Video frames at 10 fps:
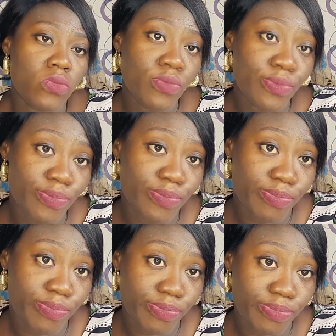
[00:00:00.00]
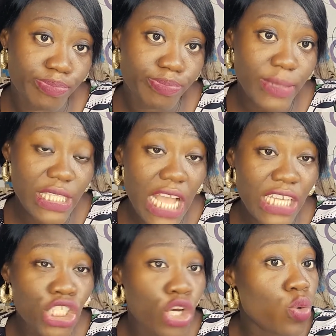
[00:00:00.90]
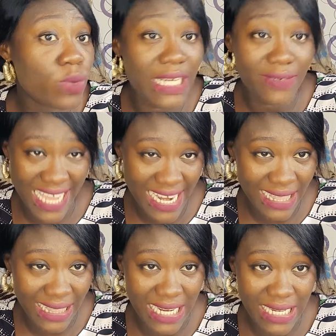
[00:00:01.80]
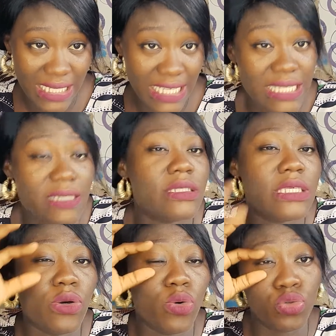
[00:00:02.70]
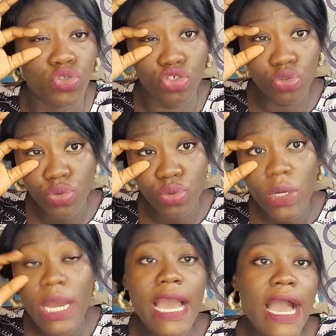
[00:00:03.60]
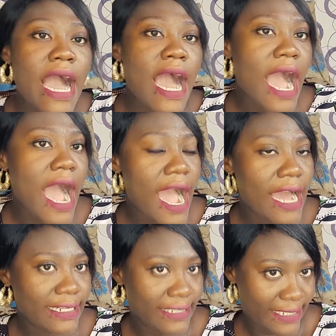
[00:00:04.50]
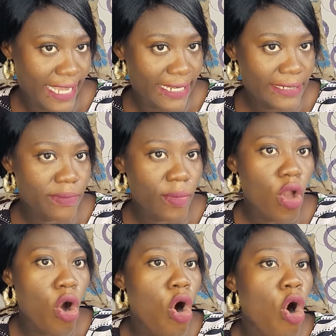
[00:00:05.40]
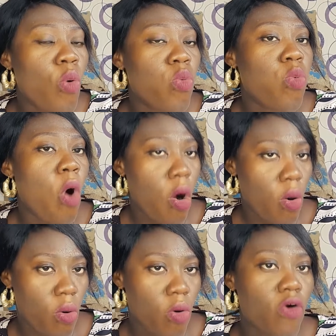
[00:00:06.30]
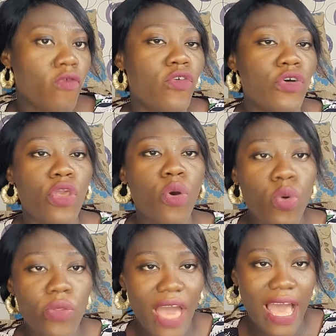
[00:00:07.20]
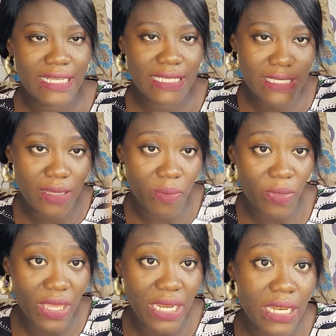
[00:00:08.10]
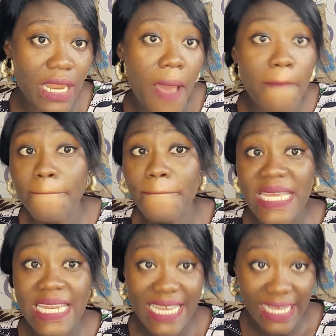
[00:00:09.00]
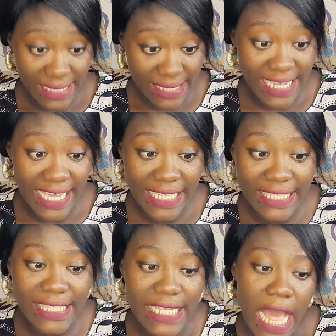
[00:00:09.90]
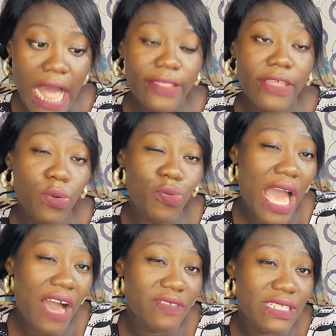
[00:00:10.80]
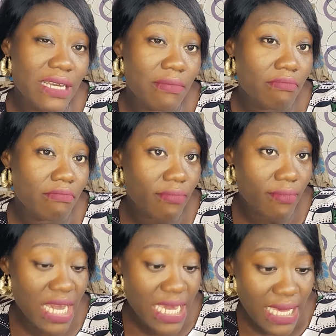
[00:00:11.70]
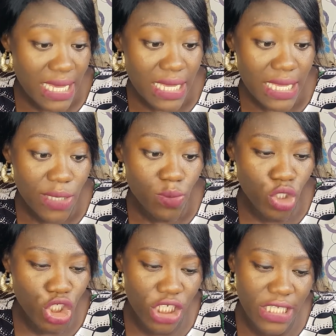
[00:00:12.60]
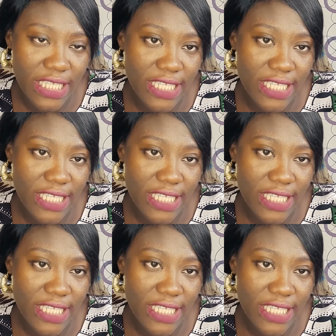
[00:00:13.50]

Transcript: The O without anything is still the Oju. Then Owo for the O that has something beneath it. Then we have the I, which is